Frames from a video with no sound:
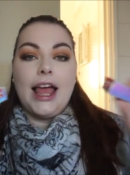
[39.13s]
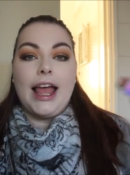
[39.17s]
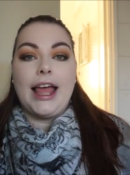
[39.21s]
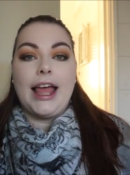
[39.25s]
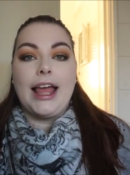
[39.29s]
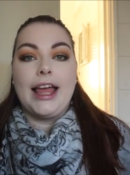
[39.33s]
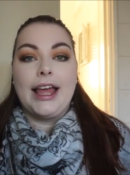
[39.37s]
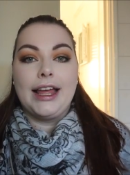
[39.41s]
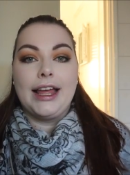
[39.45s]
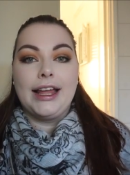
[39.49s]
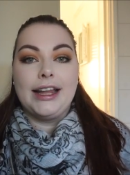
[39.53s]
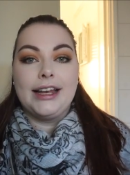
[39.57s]

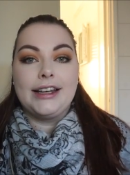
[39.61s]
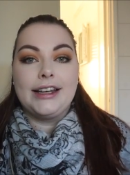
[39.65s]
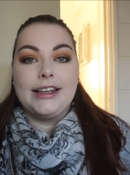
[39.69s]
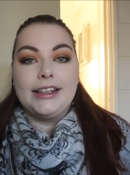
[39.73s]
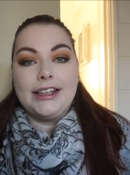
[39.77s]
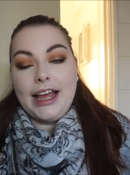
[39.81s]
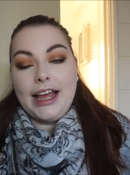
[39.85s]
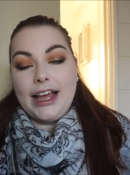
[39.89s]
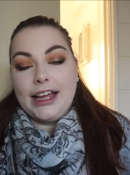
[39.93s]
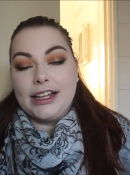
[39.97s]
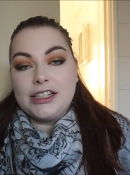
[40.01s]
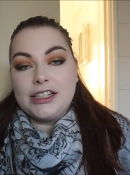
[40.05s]
And
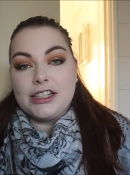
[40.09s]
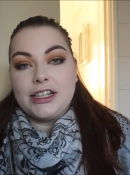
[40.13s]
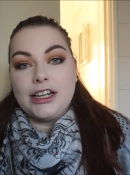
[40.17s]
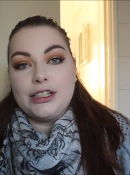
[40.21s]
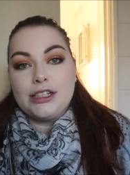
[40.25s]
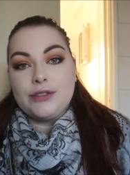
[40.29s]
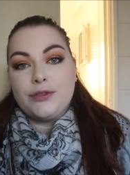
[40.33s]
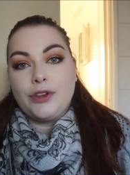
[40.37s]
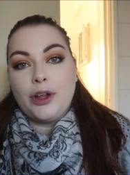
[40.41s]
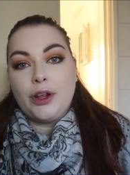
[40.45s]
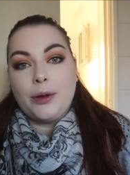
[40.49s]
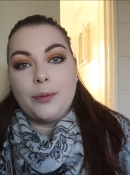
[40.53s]
yeah, in
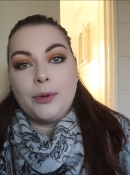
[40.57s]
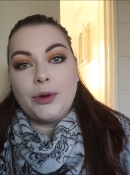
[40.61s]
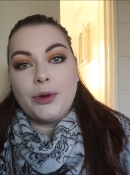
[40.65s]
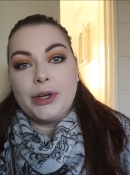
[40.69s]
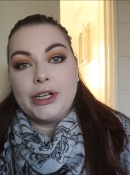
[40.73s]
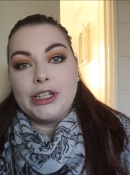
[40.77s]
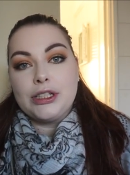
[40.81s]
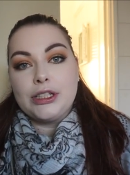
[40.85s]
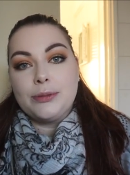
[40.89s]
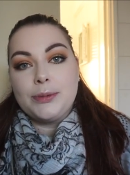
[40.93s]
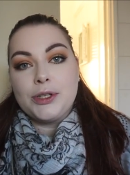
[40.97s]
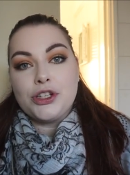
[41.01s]
today's video, I'm
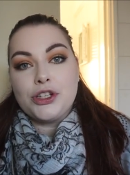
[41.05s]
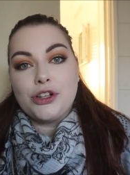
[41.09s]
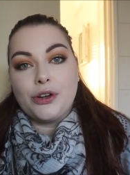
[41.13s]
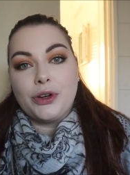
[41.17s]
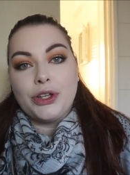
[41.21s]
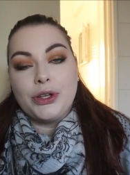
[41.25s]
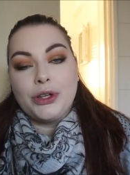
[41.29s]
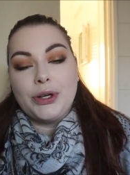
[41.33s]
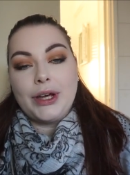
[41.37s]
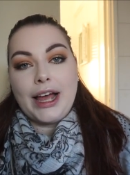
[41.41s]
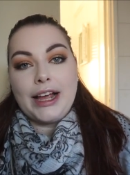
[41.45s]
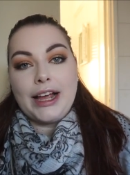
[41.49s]
going to be
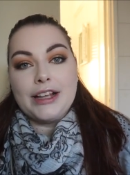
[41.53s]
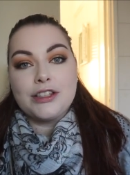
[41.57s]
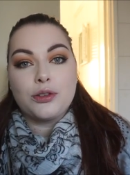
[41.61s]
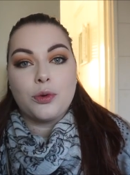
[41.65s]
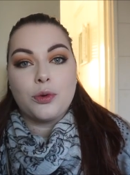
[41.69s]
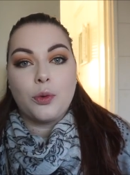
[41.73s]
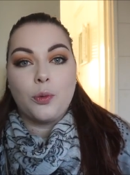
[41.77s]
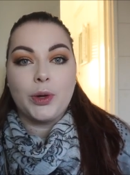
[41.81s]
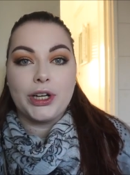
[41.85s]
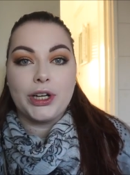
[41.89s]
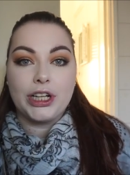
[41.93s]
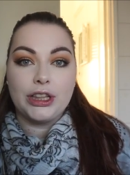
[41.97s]
showing you guys
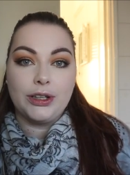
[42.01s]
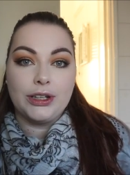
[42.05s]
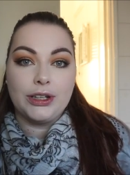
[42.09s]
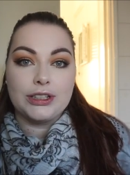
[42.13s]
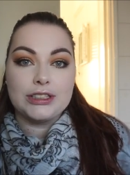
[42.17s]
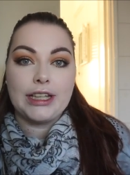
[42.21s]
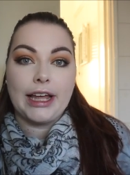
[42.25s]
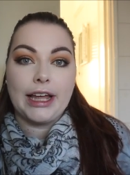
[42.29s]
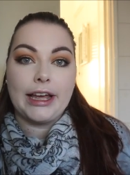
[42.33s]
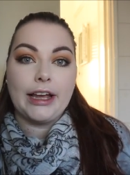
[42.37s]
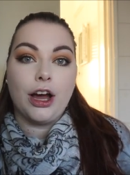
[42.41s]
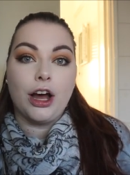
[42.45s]
what it
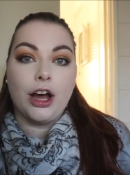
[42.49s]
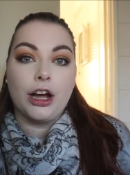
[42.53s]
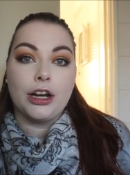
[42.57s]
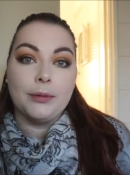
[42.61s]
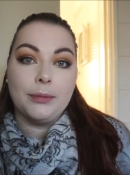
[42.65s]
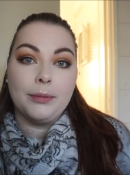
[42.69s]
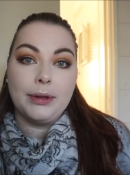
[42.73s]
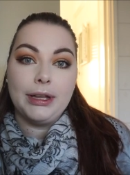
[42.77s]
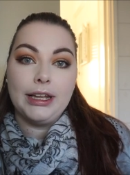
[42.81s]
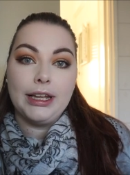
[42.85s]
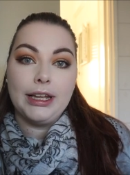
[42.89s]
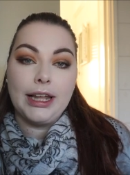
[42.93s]
looks like
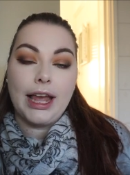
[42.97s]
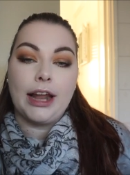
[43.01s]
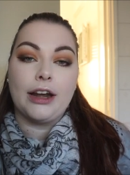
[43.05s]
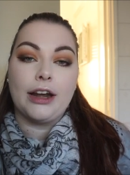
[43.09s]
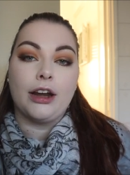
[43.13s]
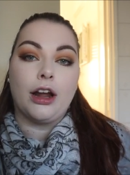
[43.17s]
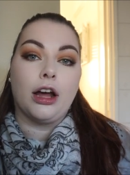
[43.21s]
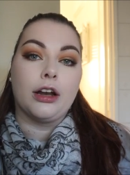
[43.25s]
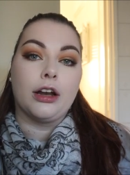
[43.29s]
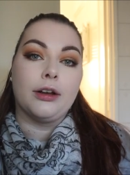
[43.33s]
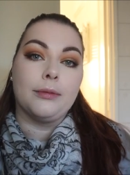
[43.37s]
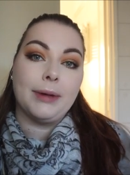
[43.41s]
on me
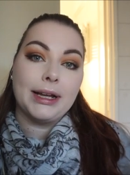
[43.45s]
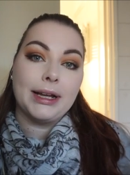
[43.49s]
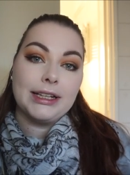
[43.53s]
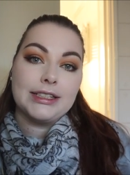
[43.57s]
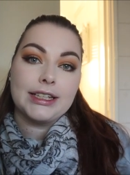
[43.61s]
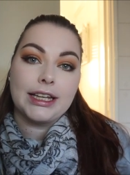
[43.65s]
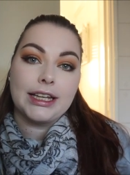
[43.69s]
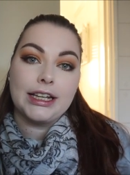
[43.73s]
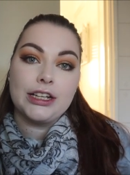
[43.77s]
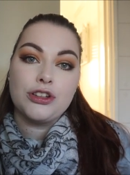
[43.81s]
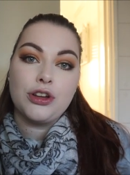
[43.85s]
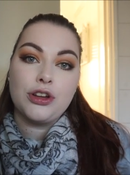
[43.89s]
and on my
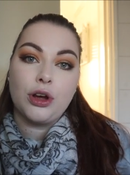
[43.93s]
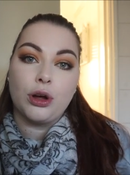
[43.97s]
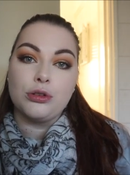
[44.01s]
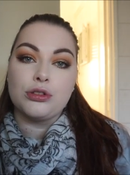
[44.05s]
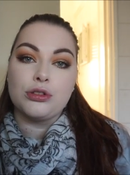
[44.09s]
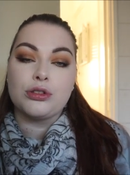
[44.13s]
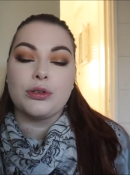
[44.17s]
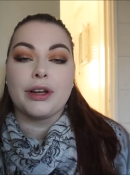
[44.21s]
skin tone.